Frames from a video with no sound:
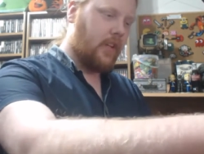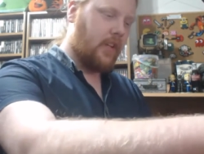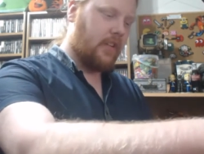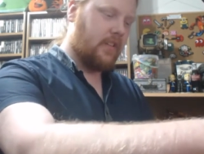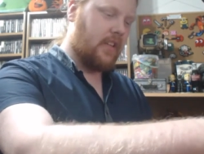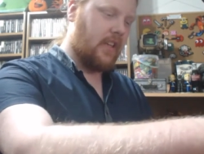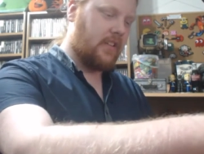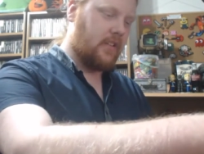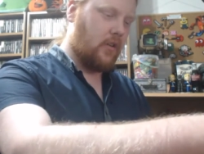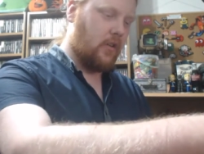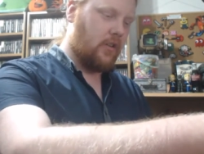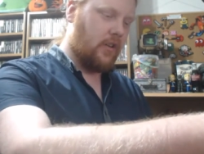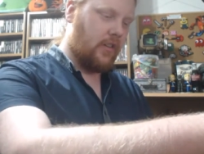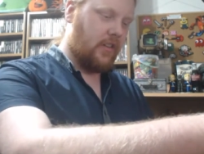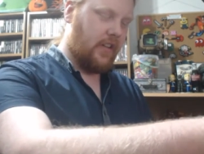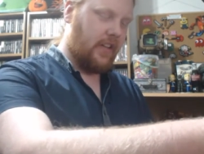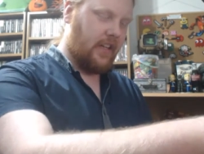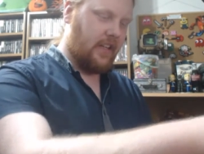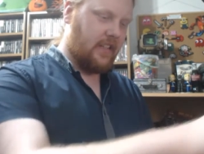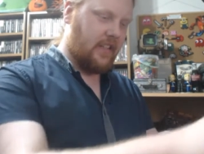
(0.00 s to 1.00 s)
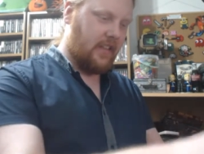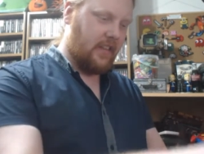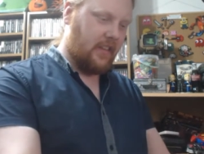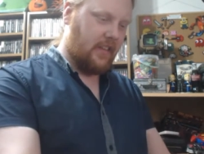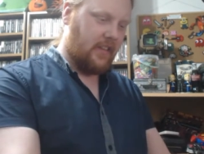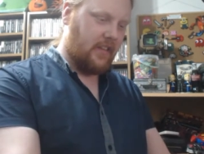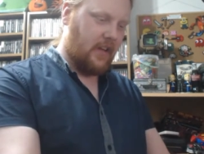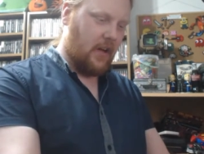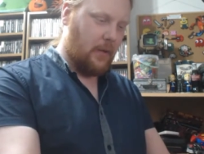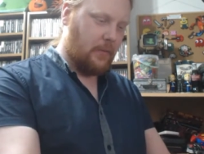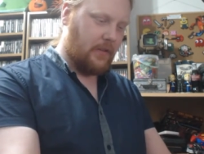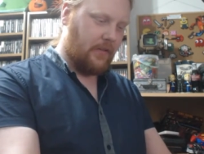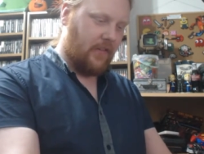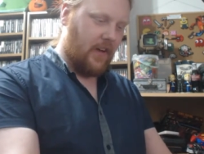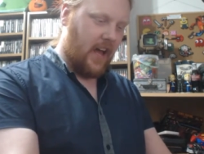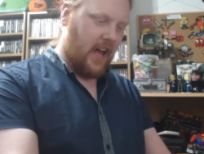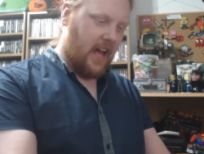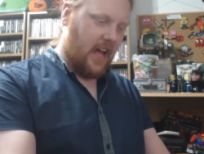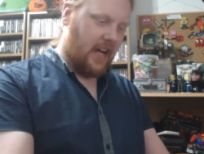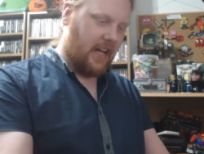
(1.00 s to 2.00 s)
So let's order these in terms of
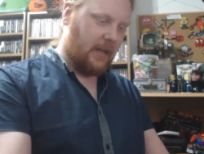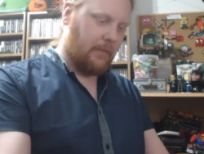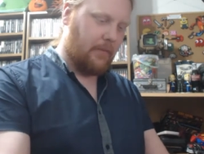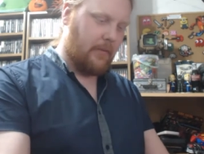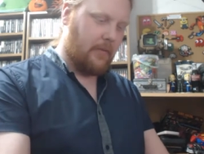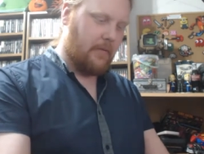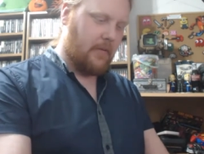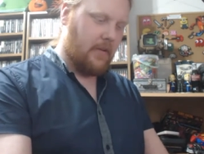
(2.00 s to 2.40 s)
hype.